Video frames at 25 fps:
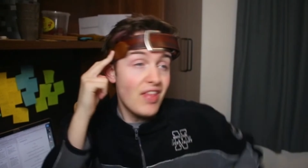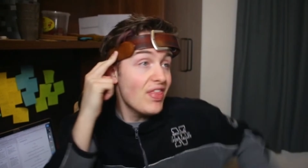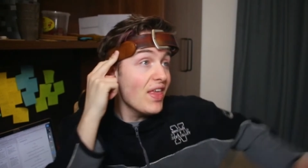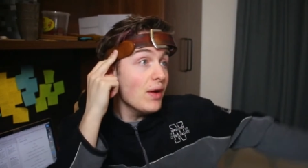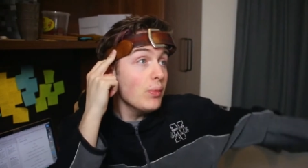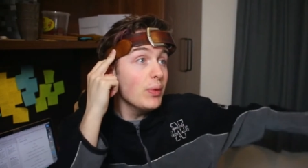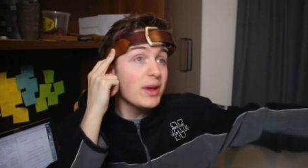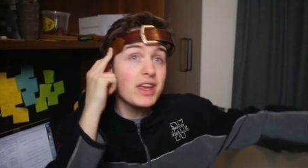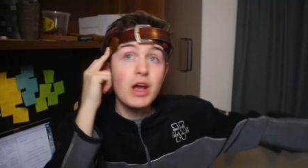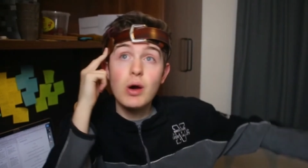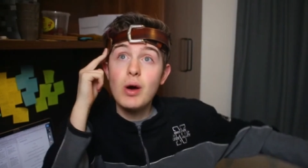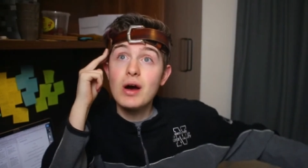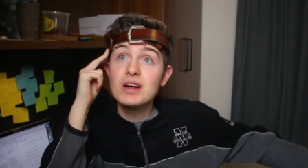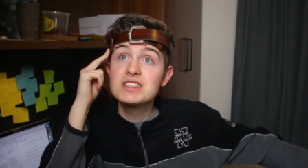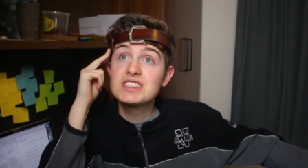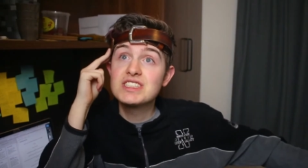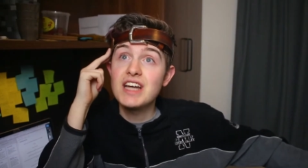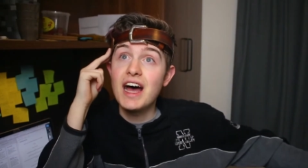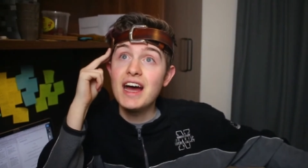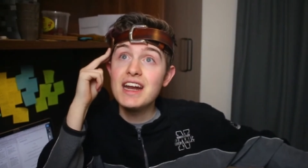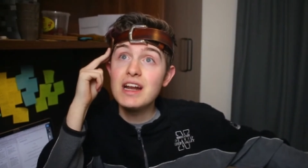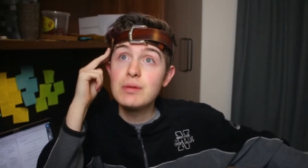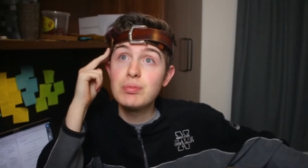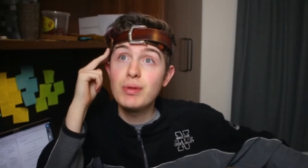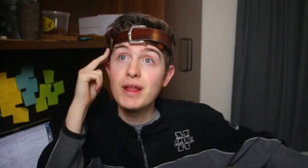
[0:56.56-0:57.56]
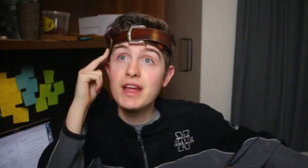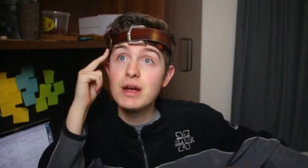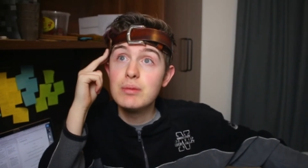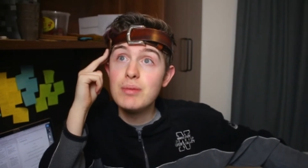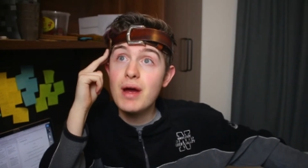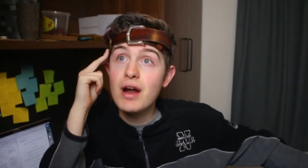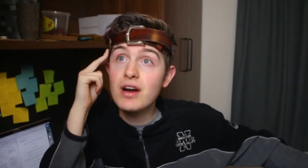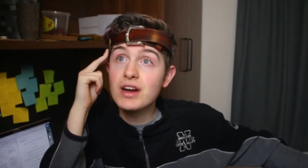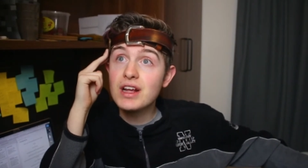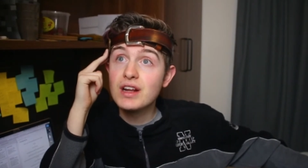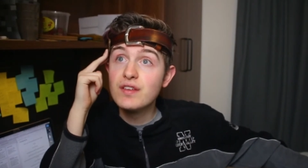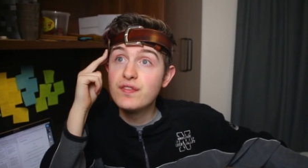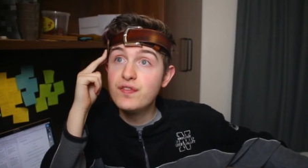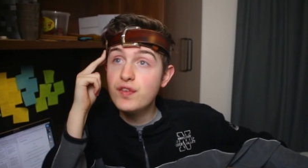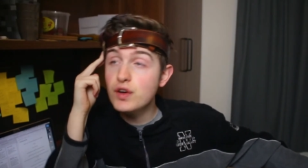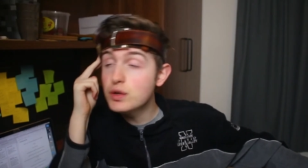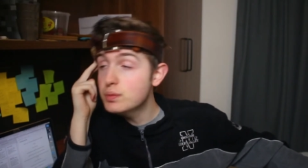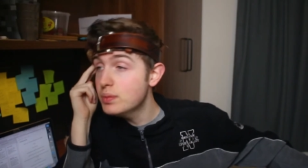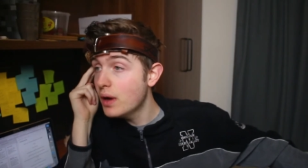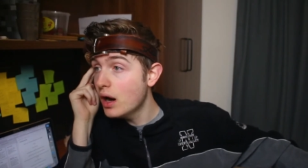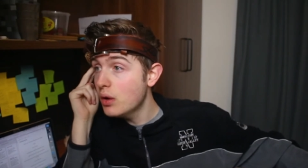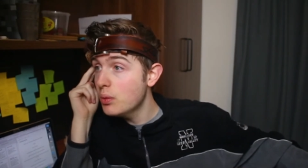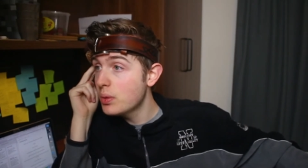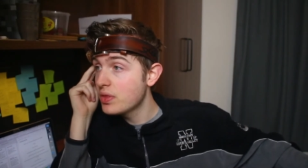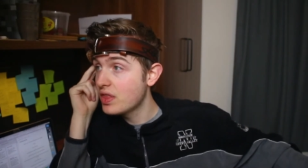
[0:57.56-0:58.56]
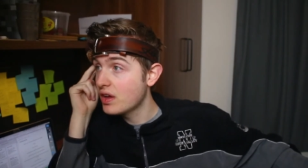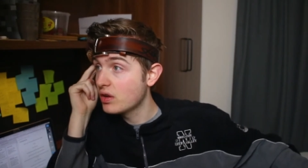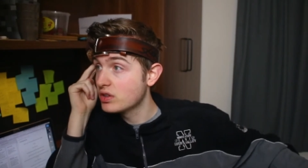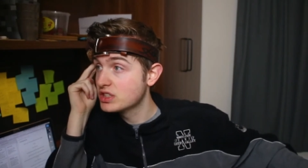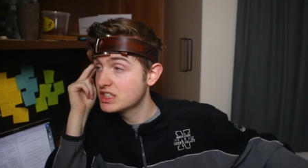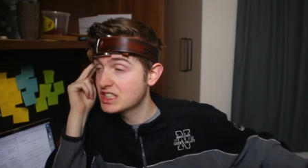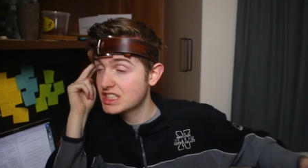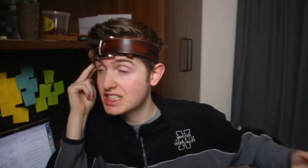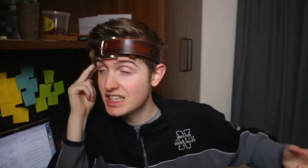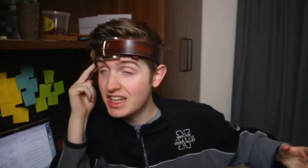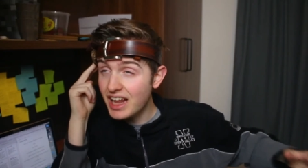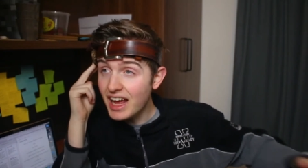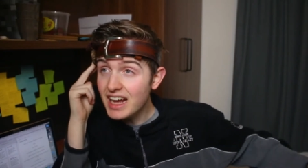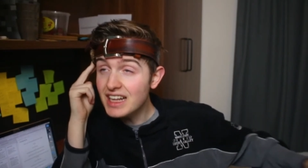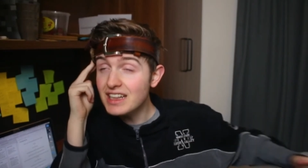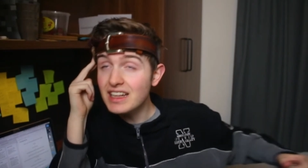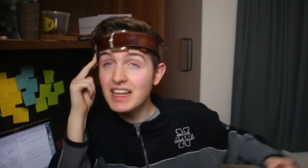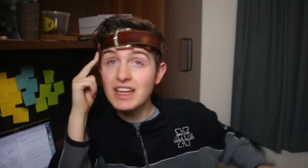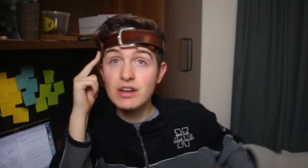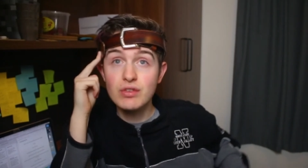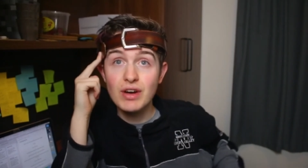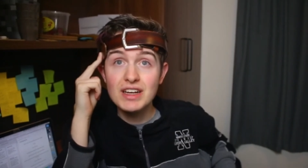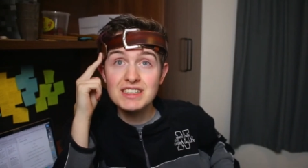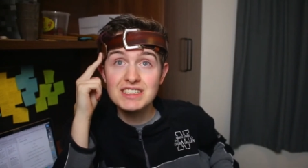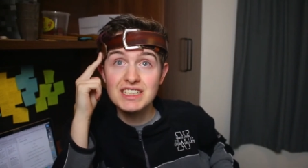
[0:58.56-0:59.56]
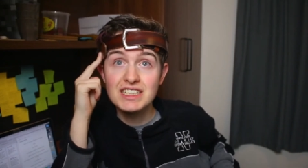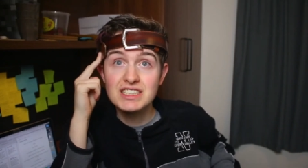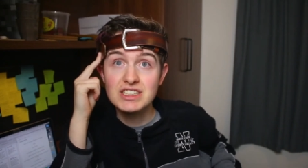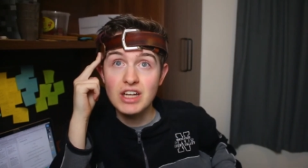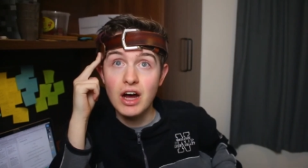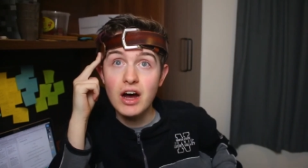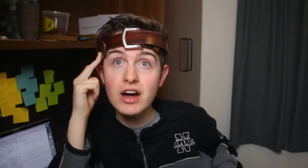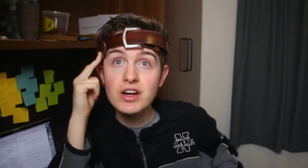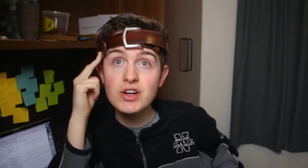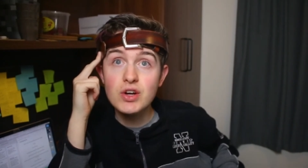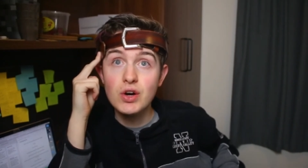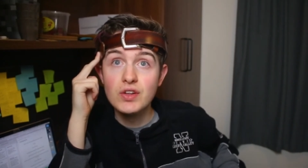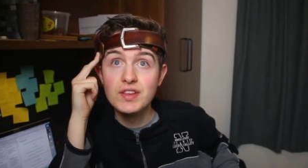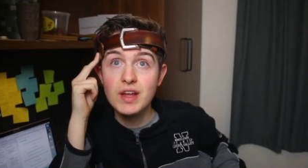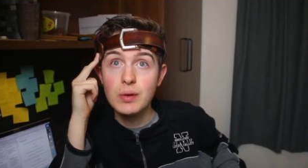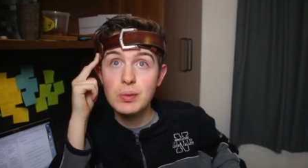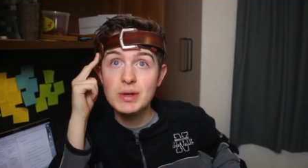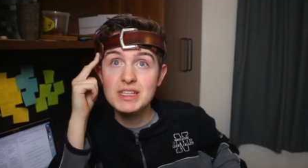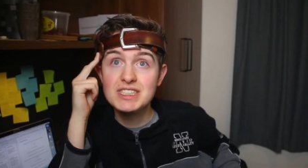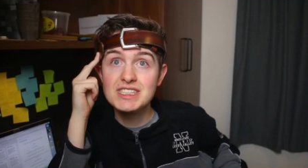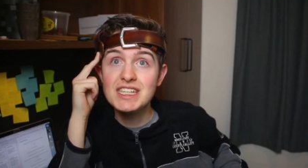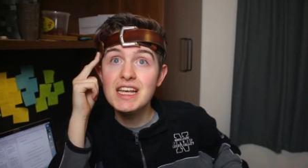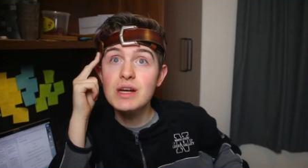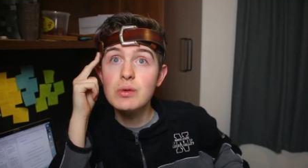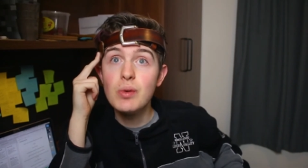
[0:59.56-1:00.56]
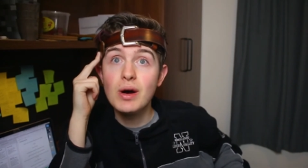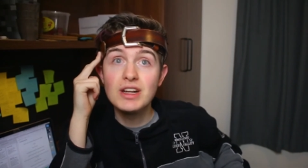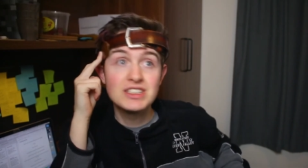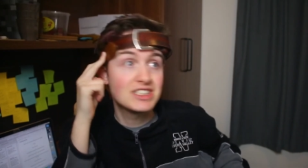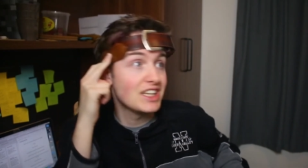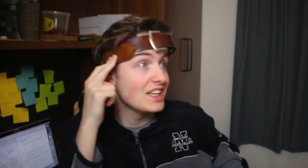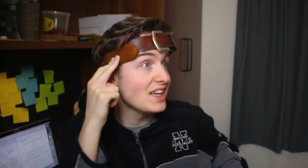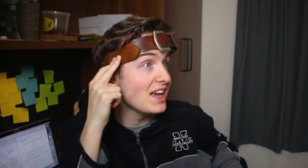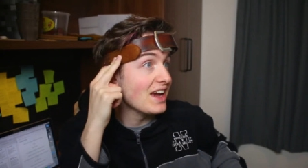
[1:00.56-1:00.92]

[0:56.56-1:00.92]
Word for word: And then we go outside and play American football with our slightly racist uncle that we see once a